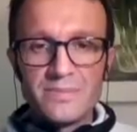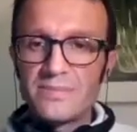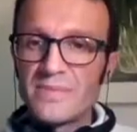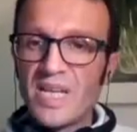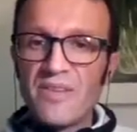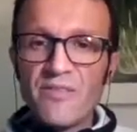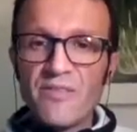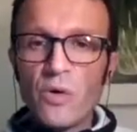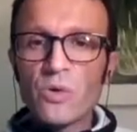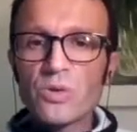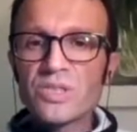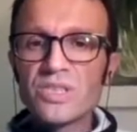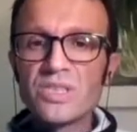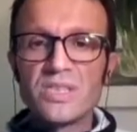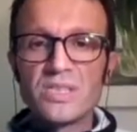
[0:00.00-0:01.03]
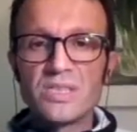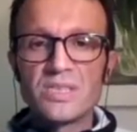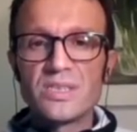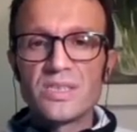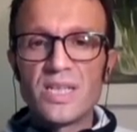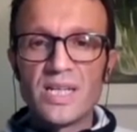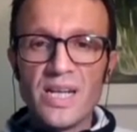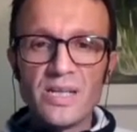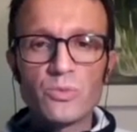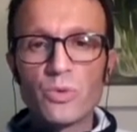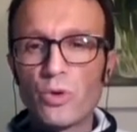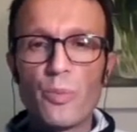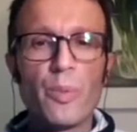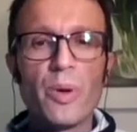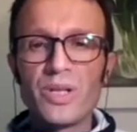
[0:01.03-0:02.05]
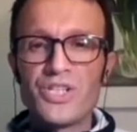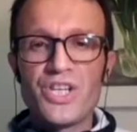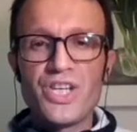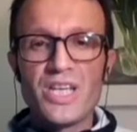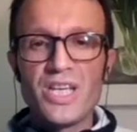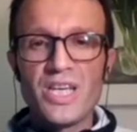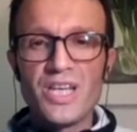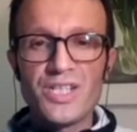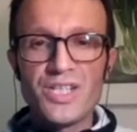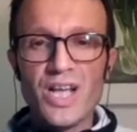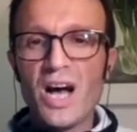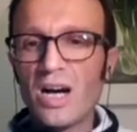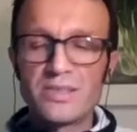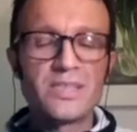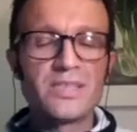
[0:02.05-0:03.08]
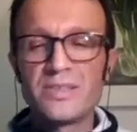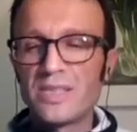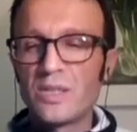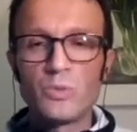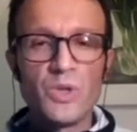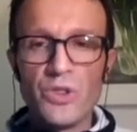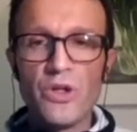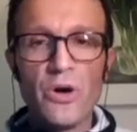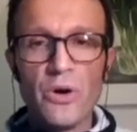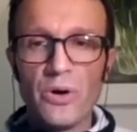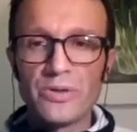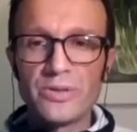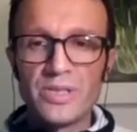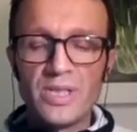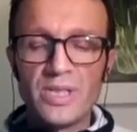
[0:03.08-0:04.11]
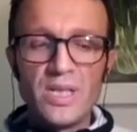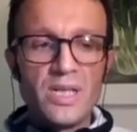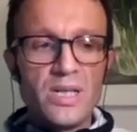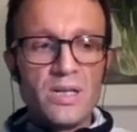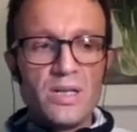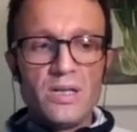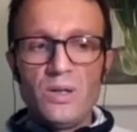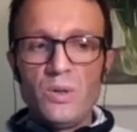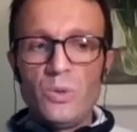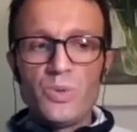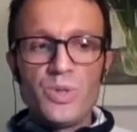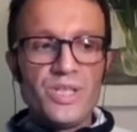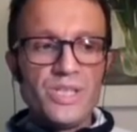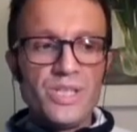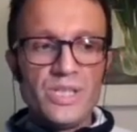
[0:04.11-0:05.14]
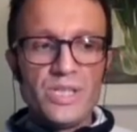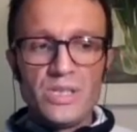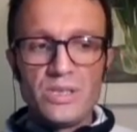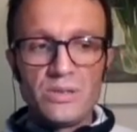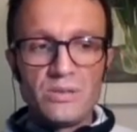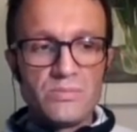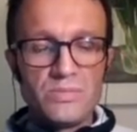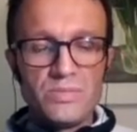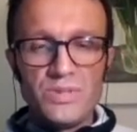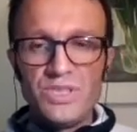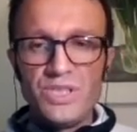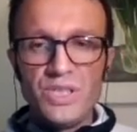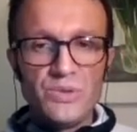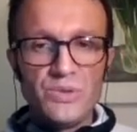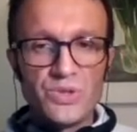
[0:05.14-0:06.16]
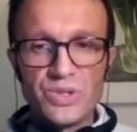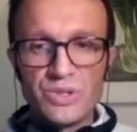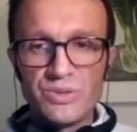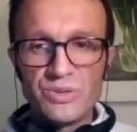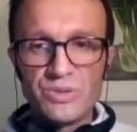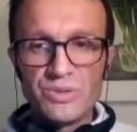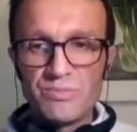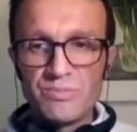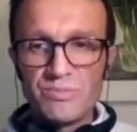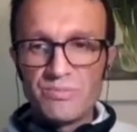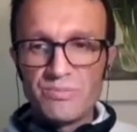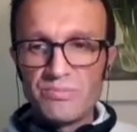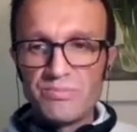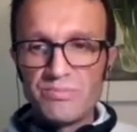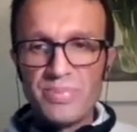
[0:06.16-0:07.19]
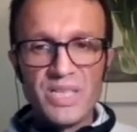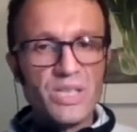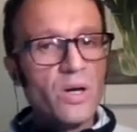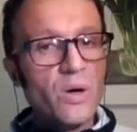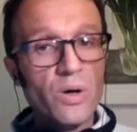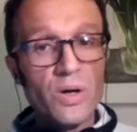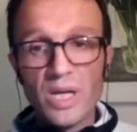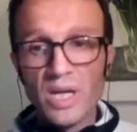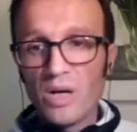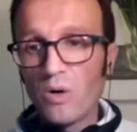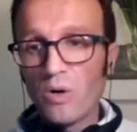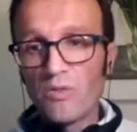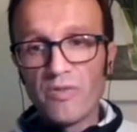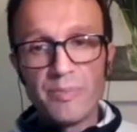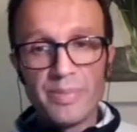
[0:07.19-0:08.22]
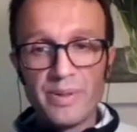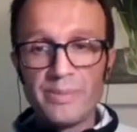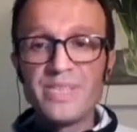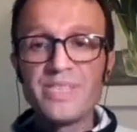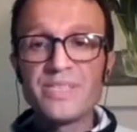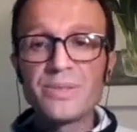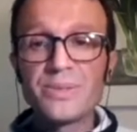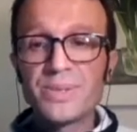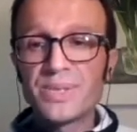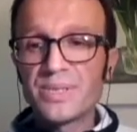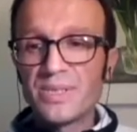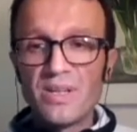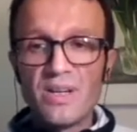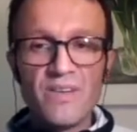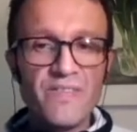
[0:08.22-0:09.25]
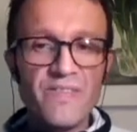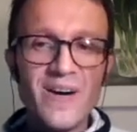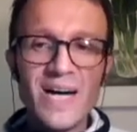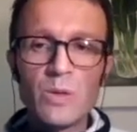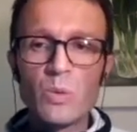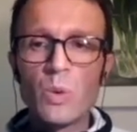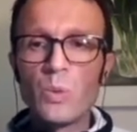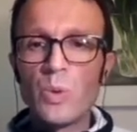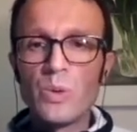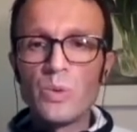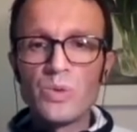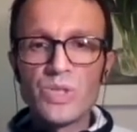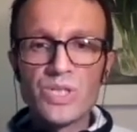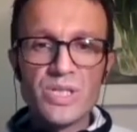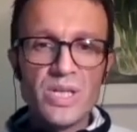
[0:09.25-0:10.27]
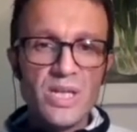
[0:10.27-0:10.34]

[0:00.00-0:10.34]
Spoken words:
enforcing a network topology is harder than we thought. We use Bitcoin conf parameters, firewall rules,